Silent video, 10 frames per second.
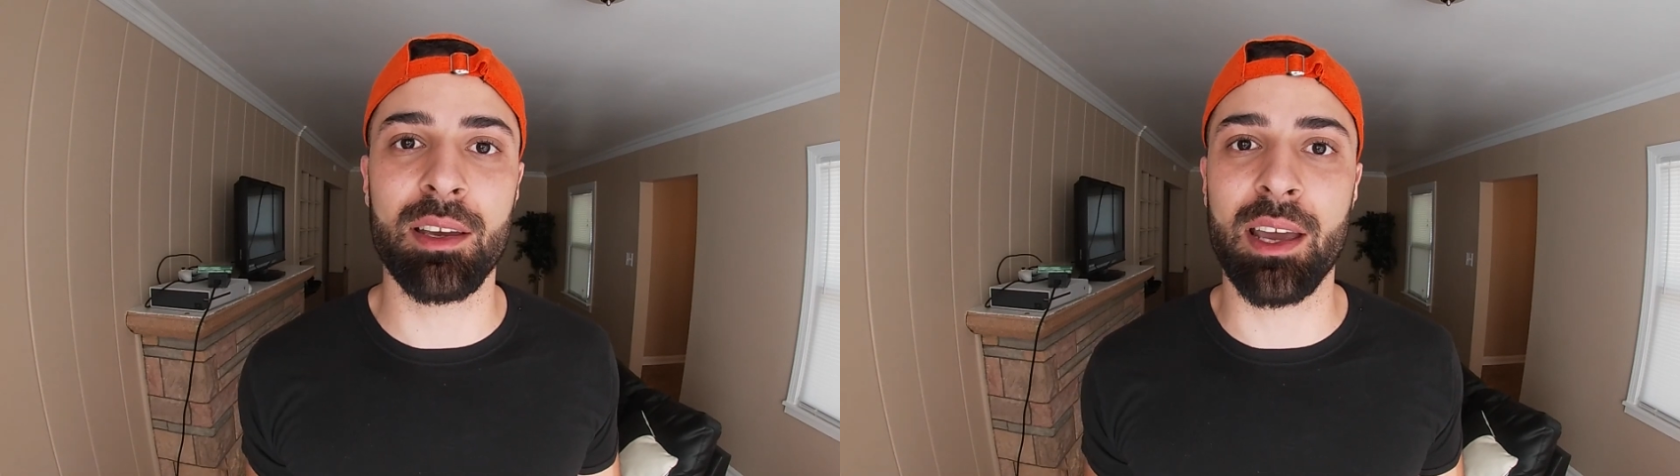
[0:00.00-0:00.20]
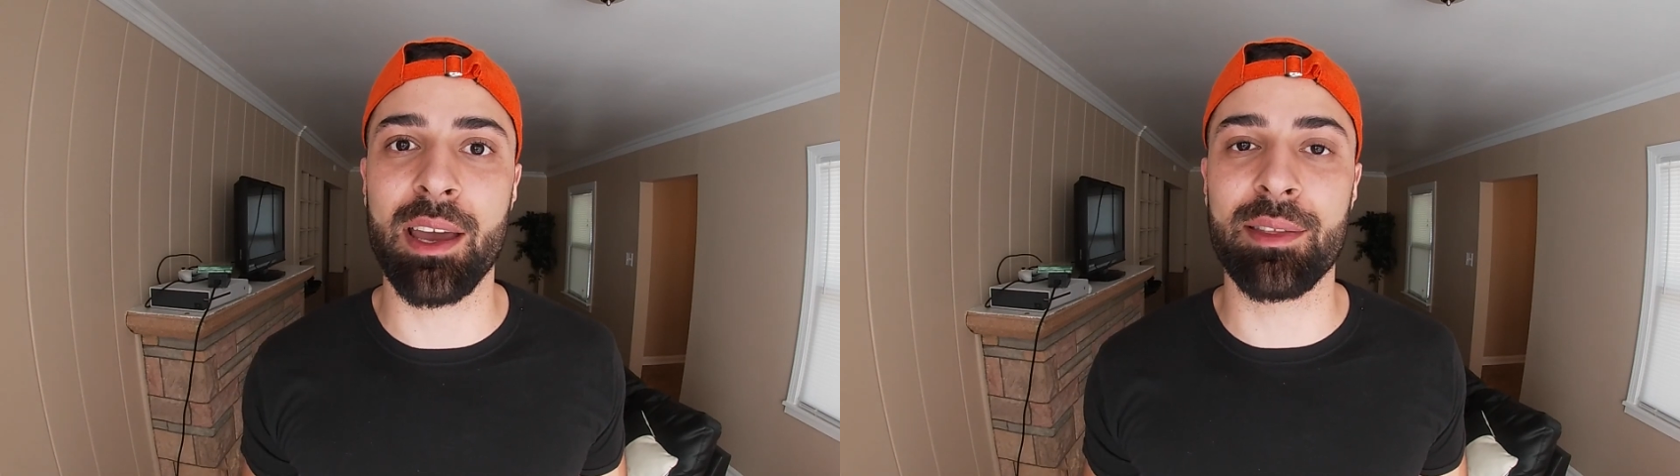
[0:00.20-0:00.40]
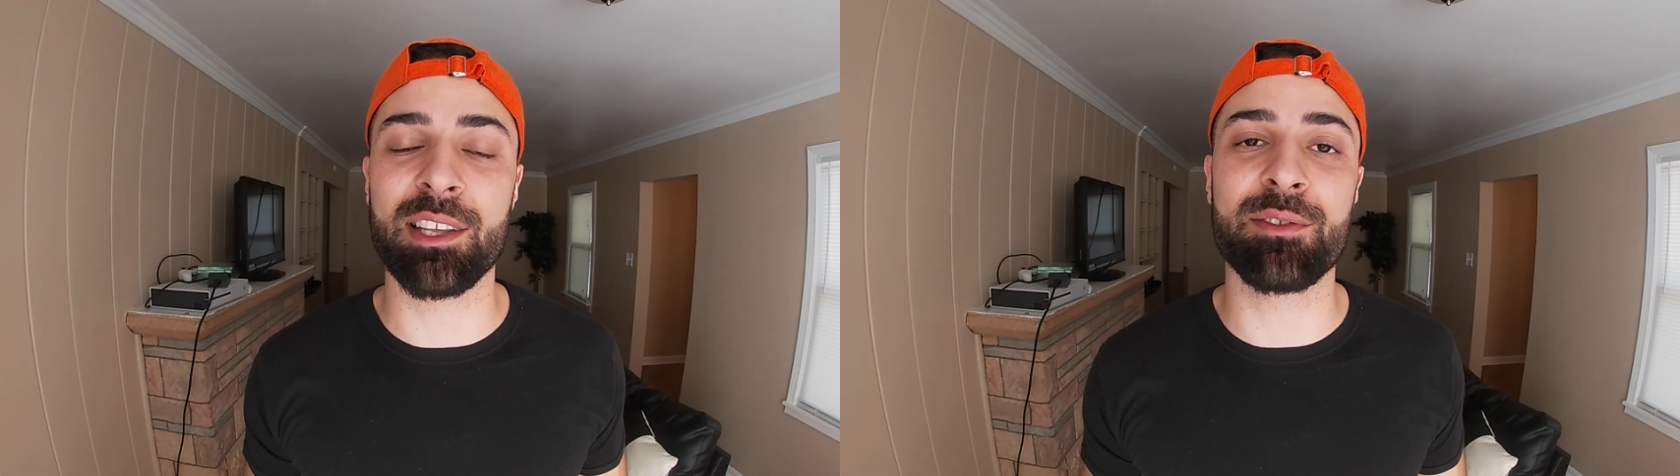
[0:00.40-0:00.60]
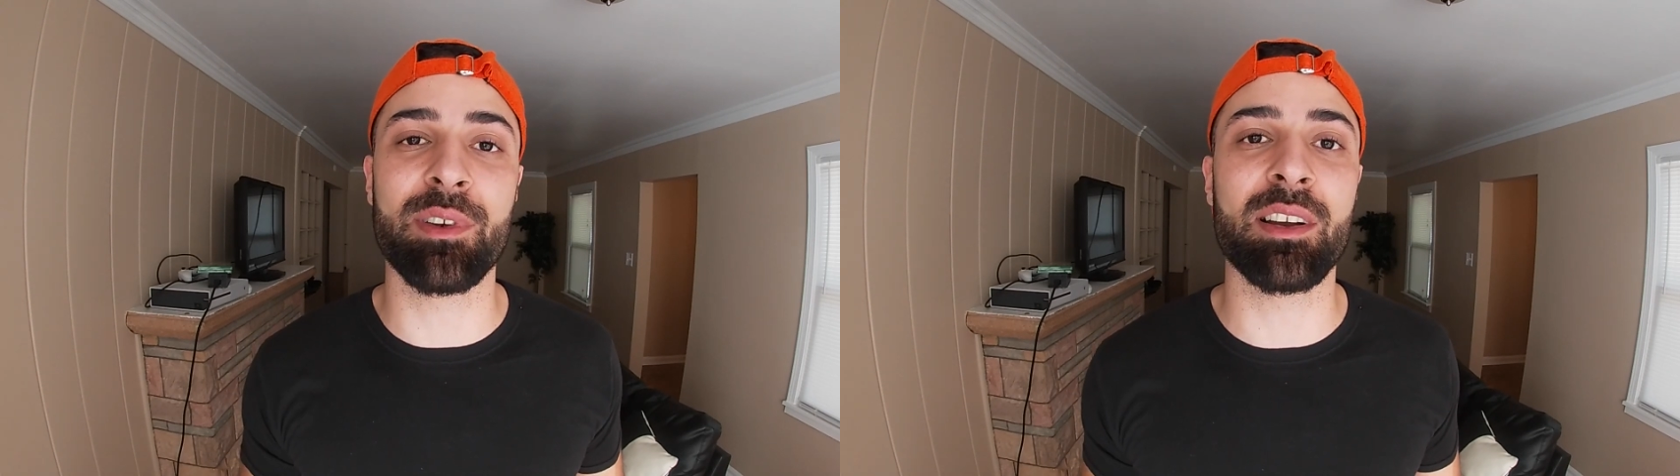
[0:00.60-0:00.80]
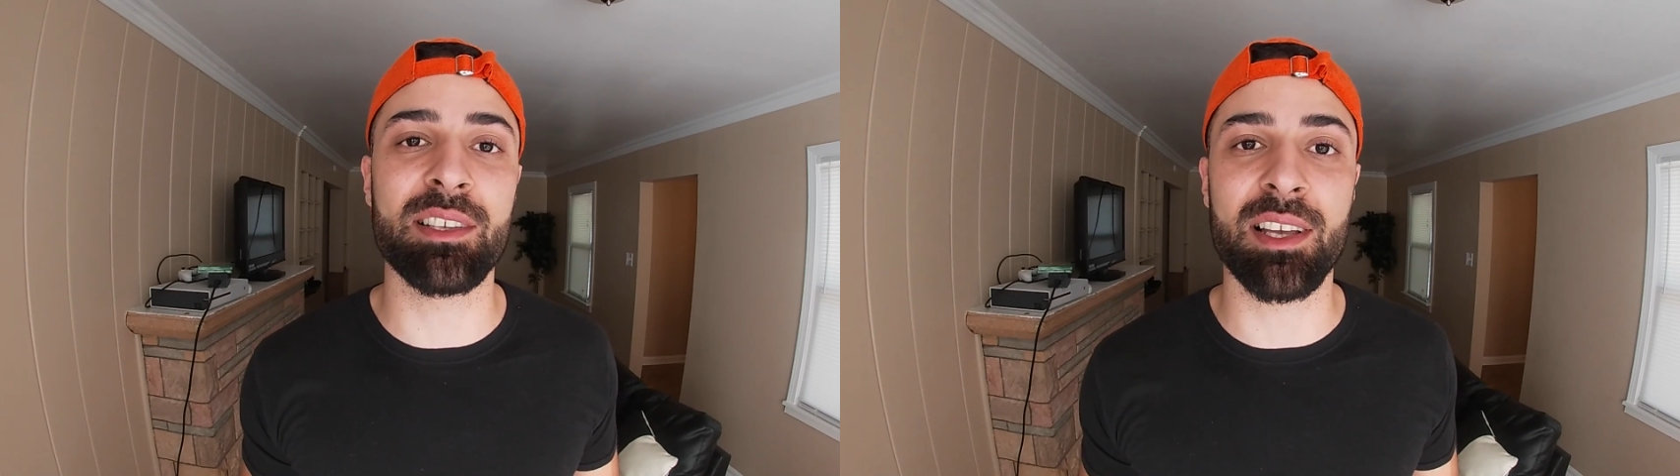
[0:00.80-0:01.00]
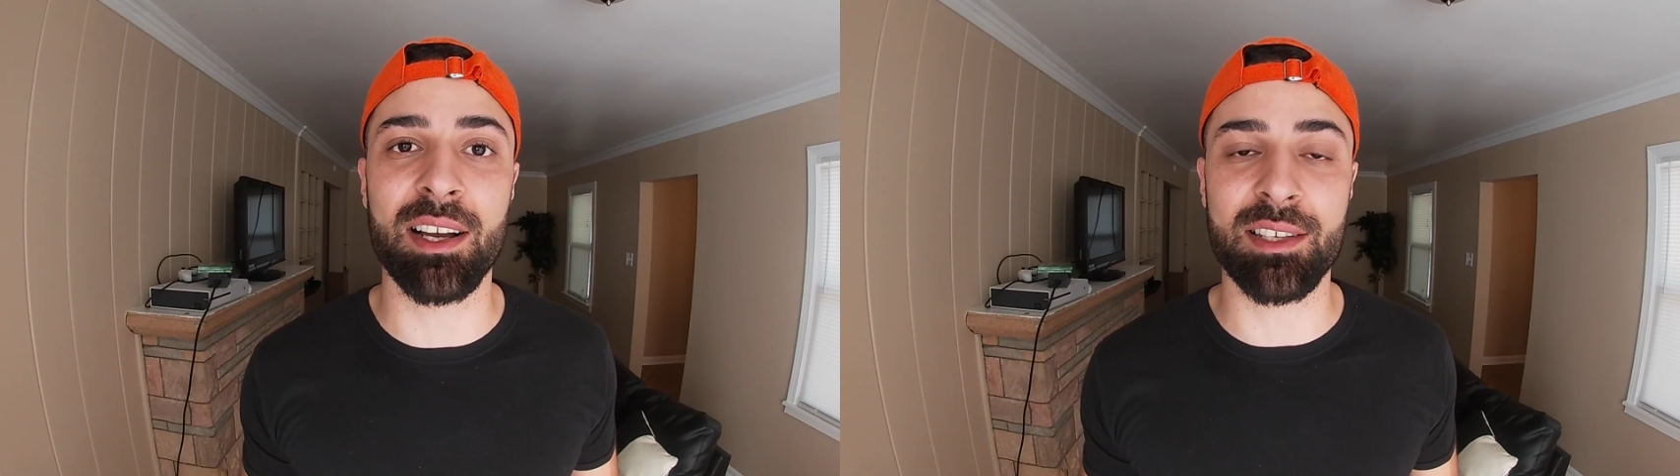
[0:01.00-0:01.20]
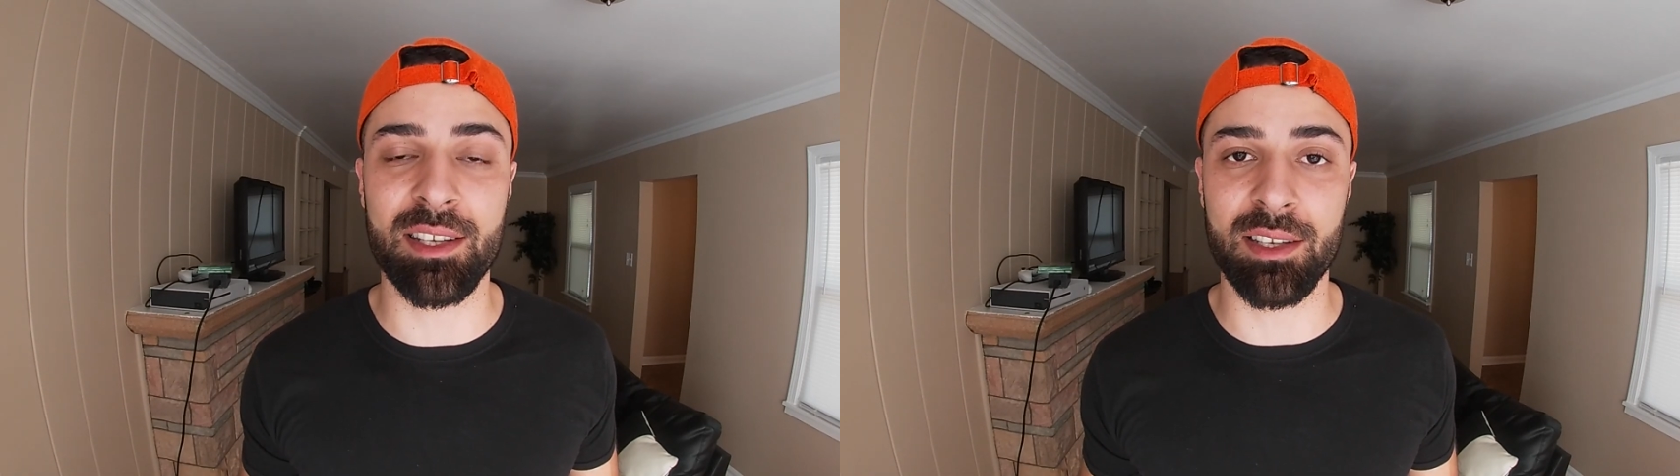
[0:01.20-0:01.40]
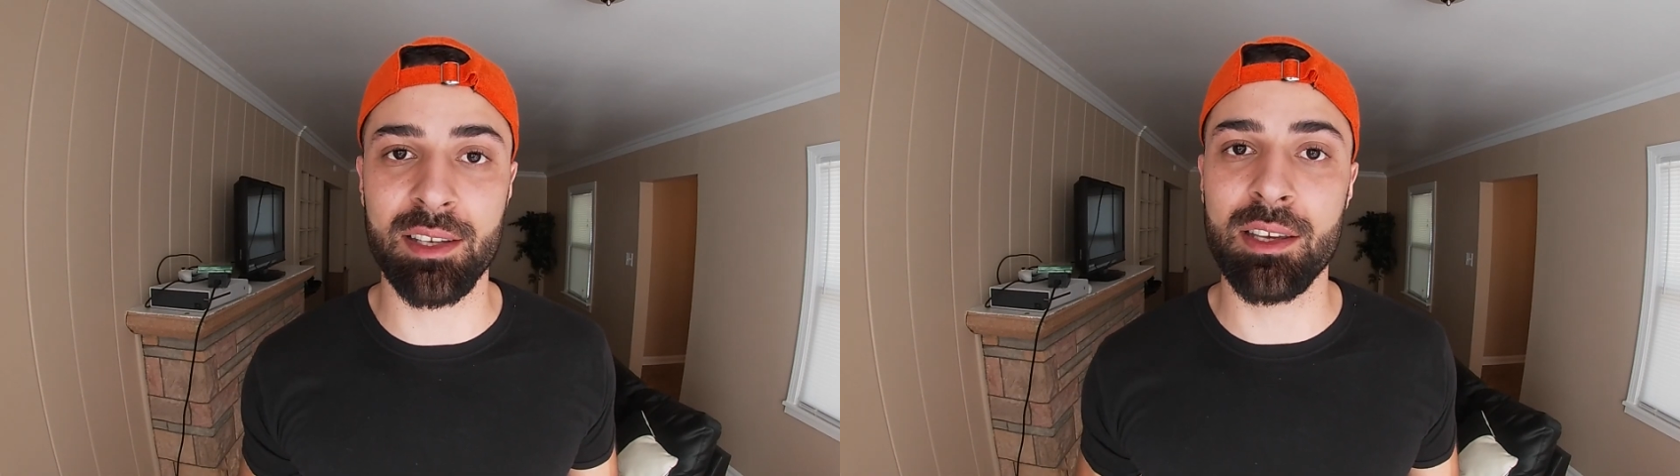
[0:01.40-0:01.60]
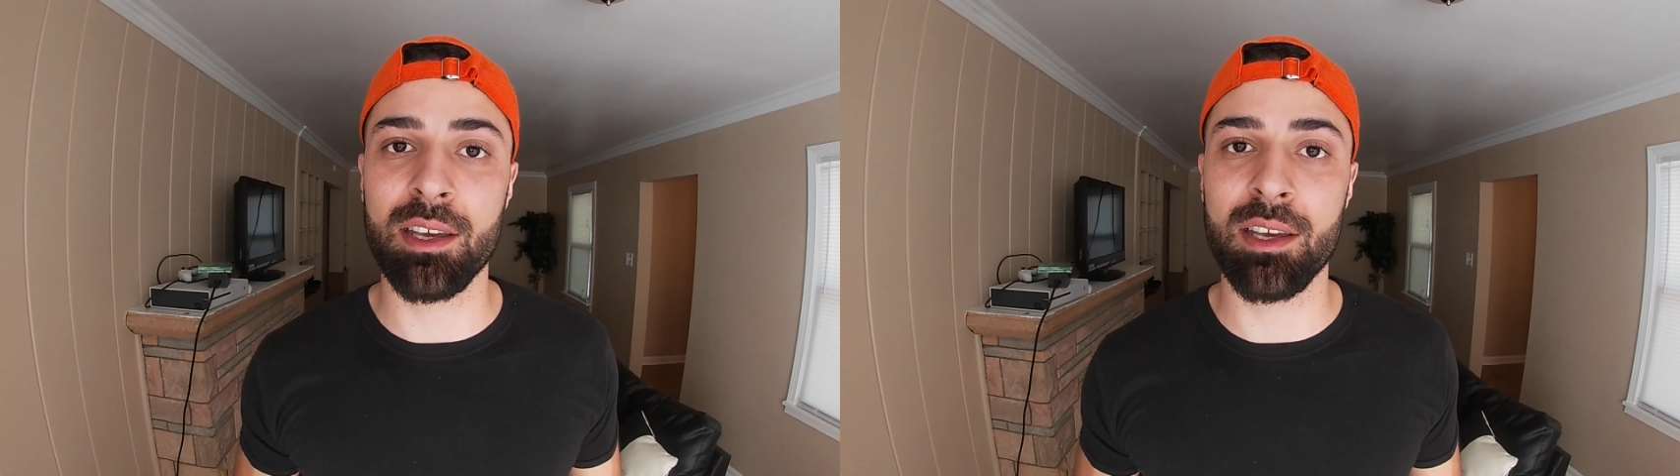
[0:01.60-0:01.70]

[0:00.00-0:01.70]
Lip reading: And that's very toxic.